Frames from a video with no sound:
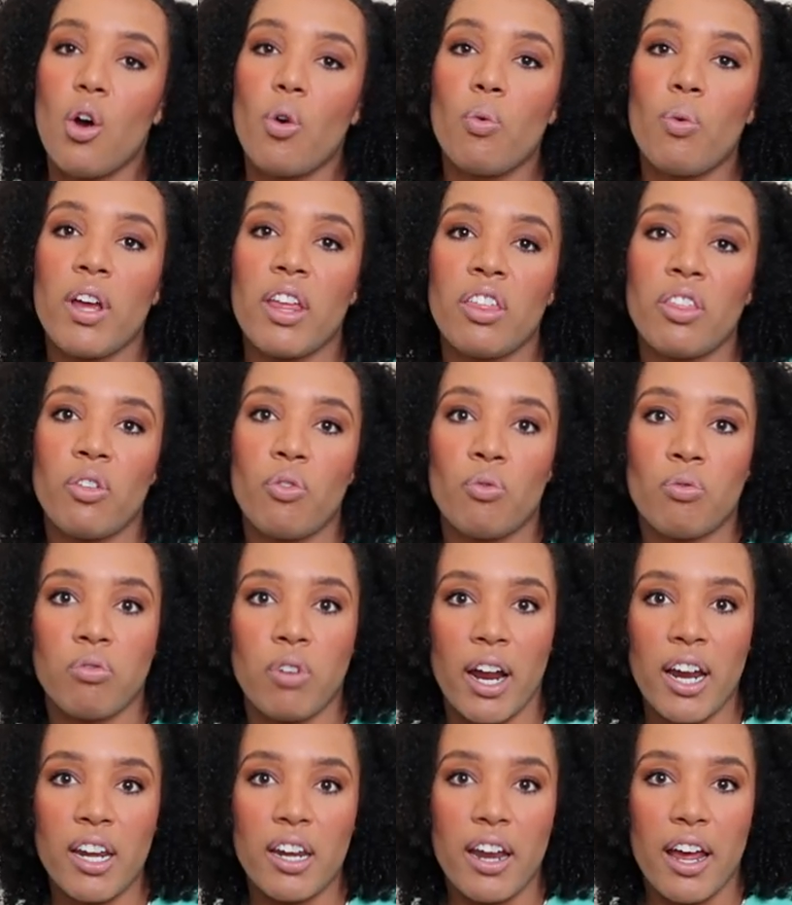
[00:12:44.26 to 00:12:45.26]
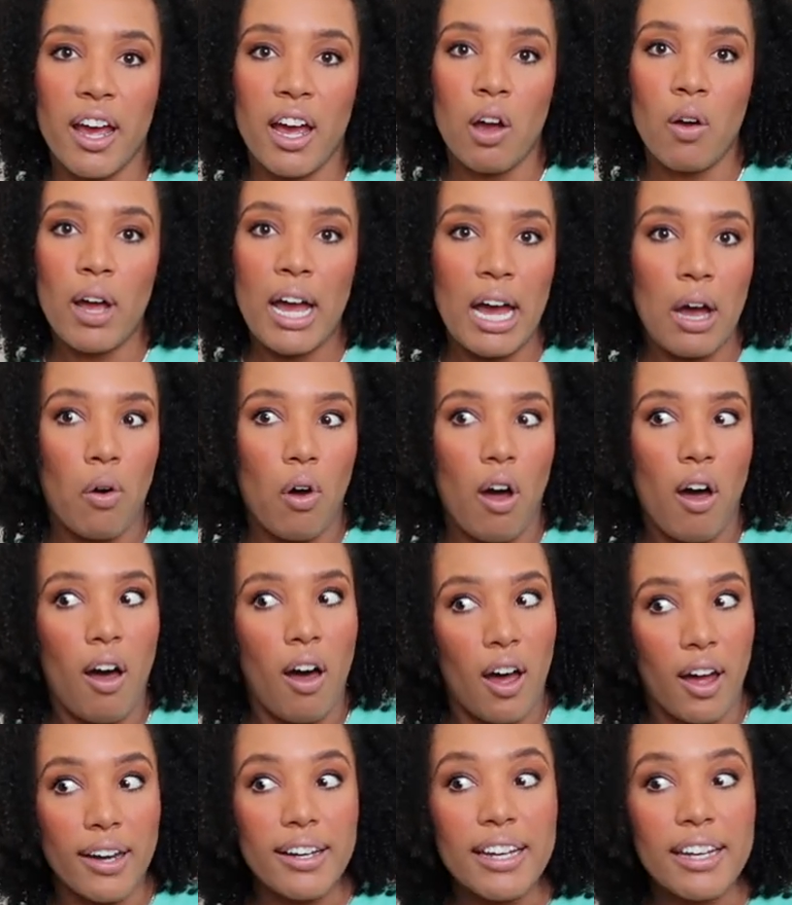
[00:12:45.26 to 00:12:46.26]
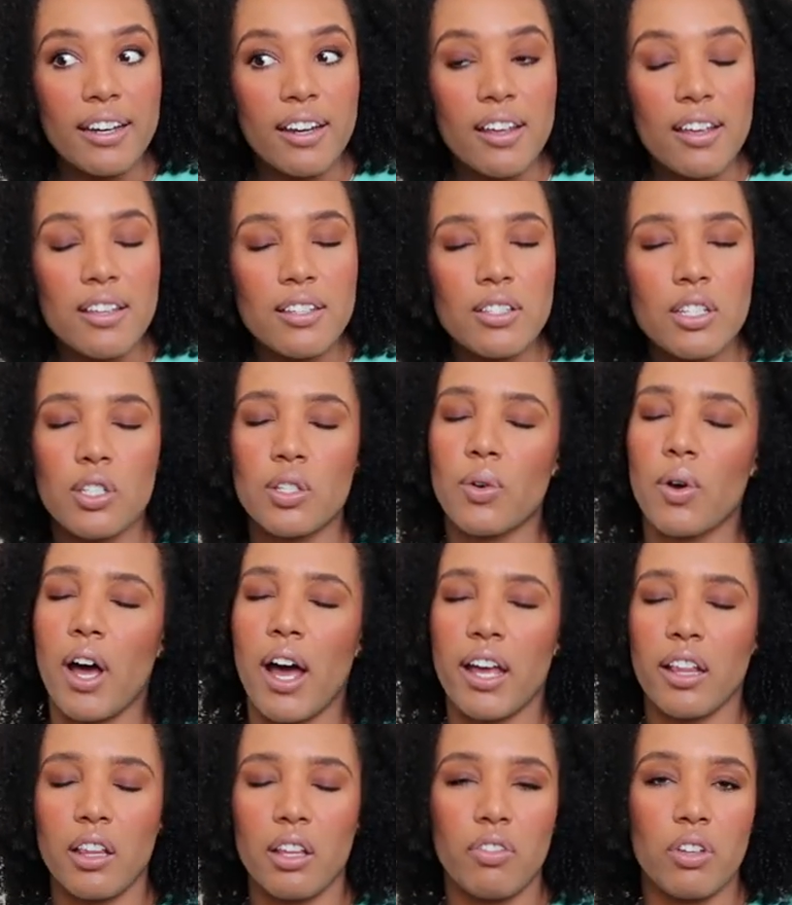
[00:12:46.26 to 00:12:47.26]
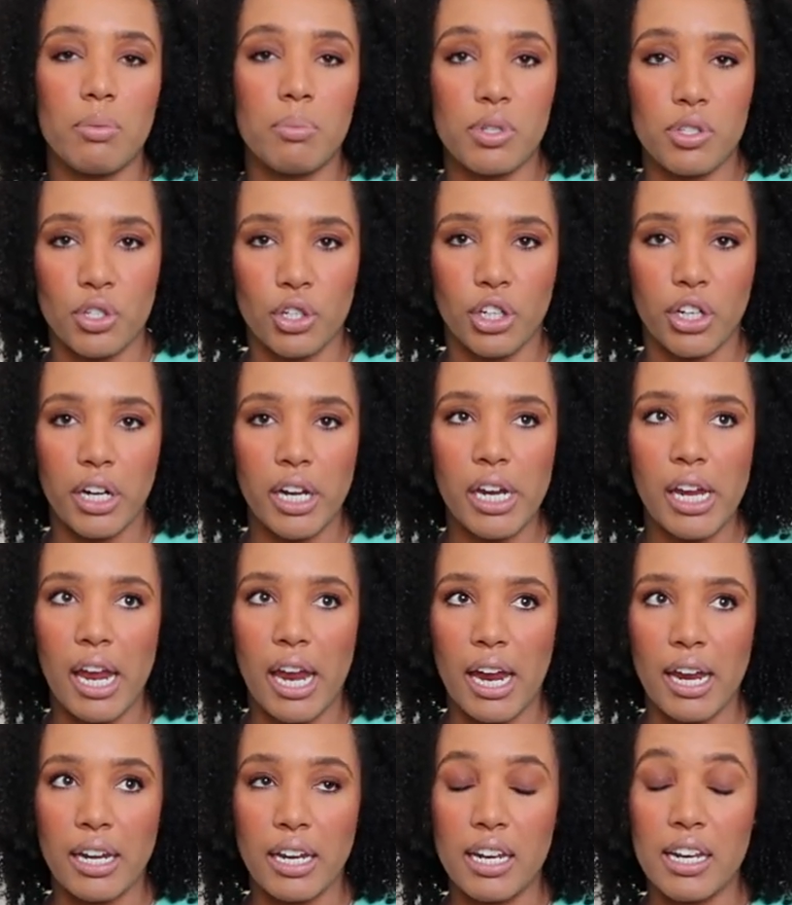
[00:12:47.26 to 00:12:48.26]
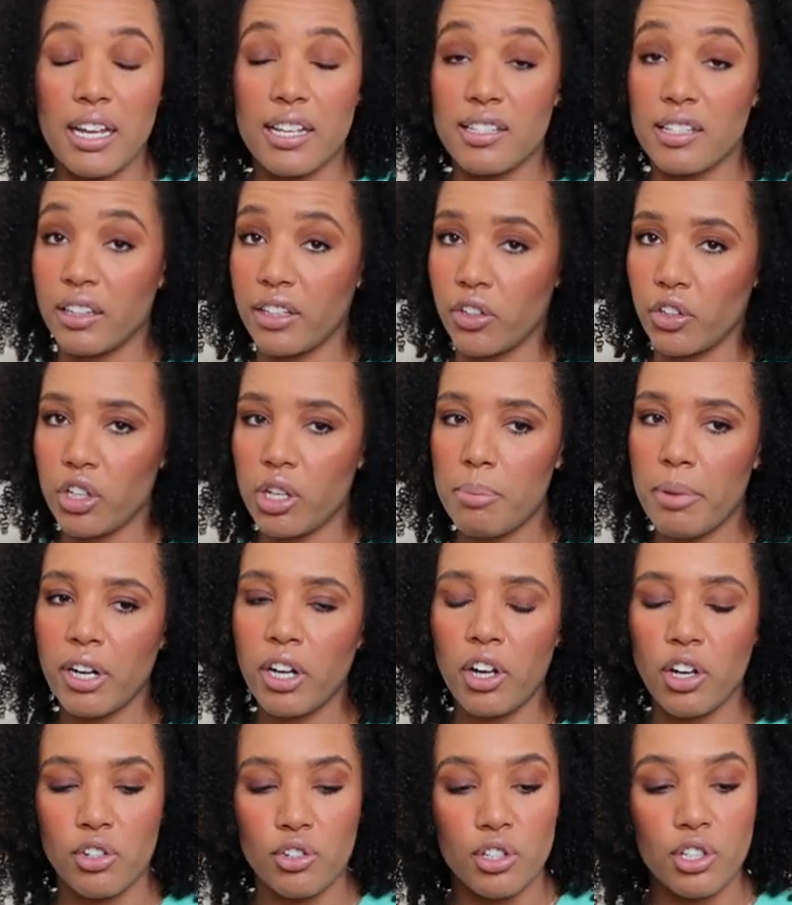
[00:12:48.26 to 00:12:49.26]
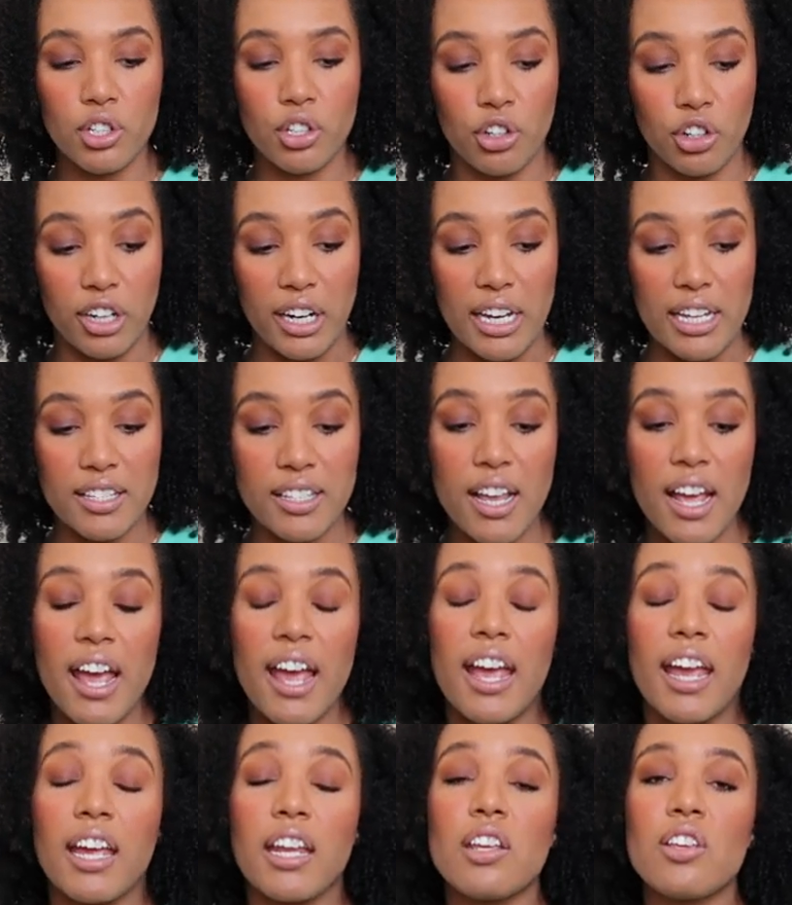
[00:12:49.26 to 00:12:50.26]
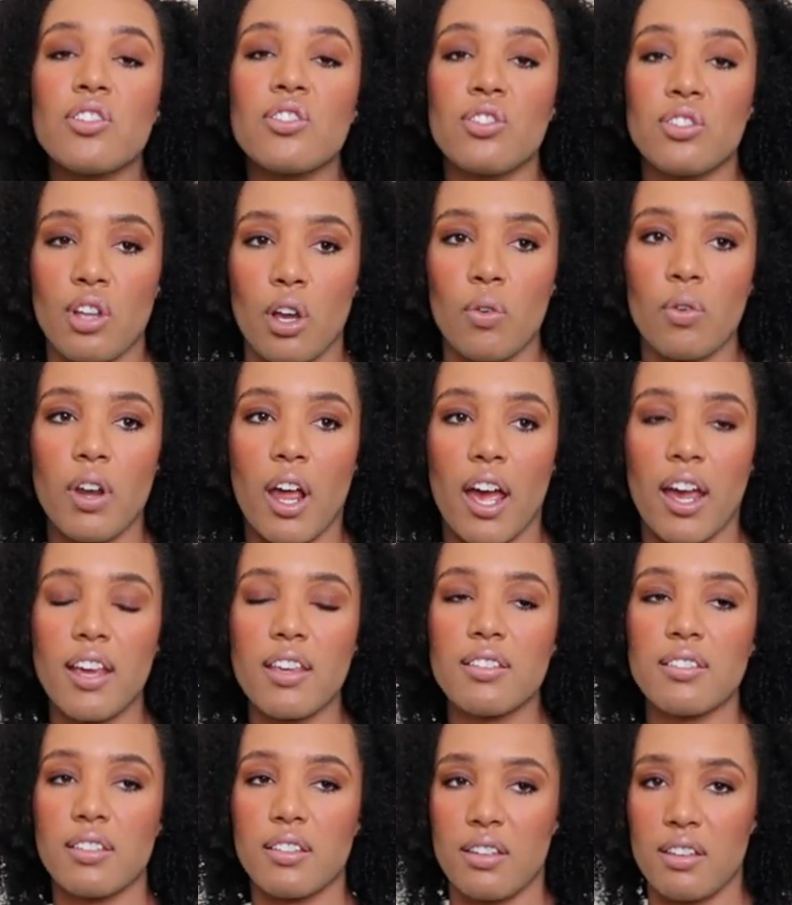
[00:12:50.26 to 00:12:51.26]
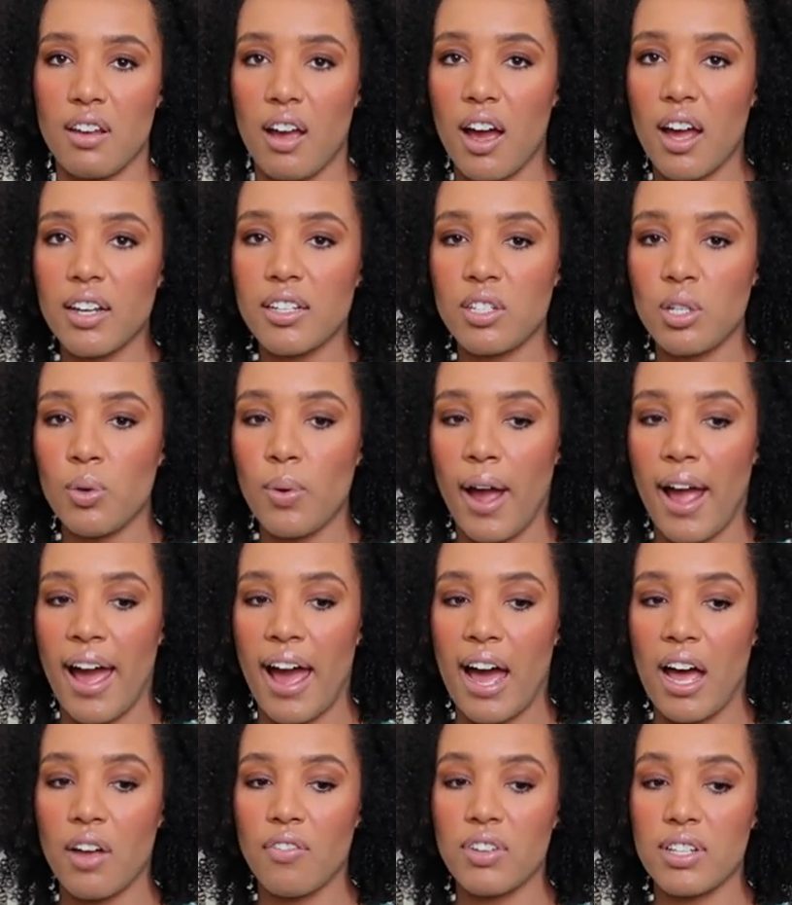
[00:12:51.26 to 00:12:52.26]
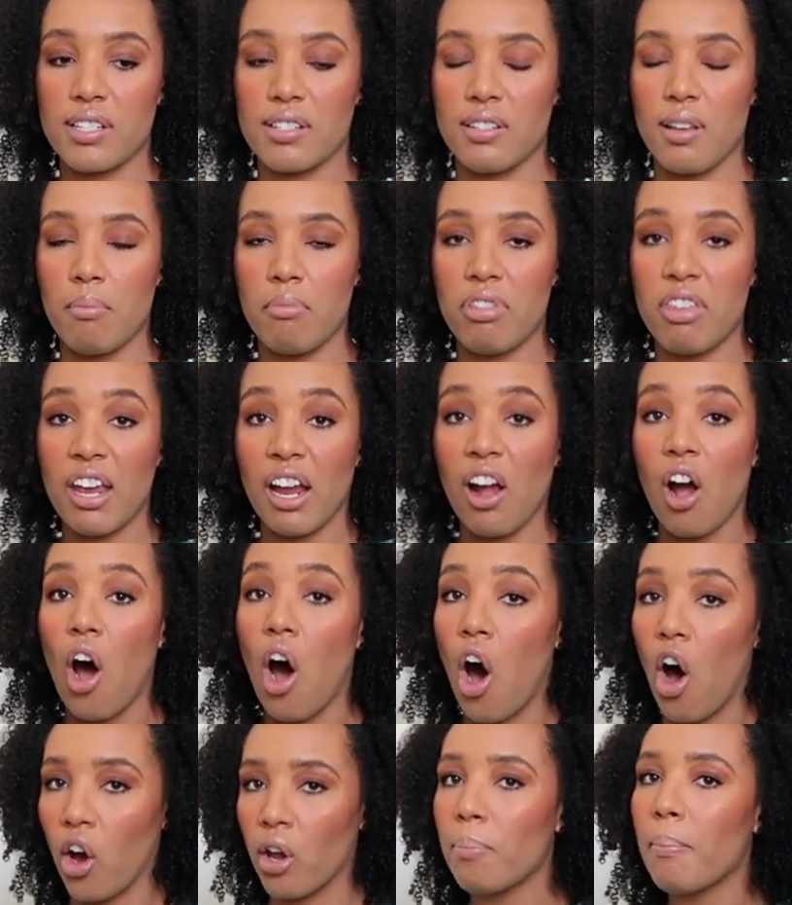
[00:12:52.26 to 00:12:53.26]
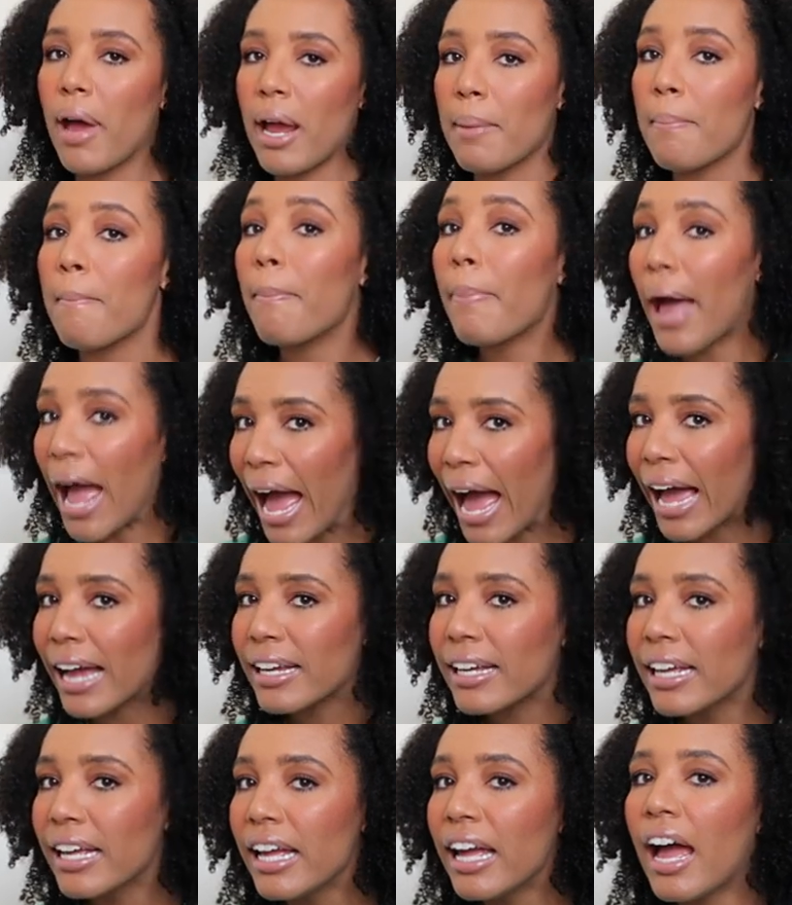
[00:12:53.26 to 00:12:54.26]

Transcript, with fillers: with right now how hot it is, so I live in Missouri and it has literally been one hundred degrees, it is so nice not to have something on my back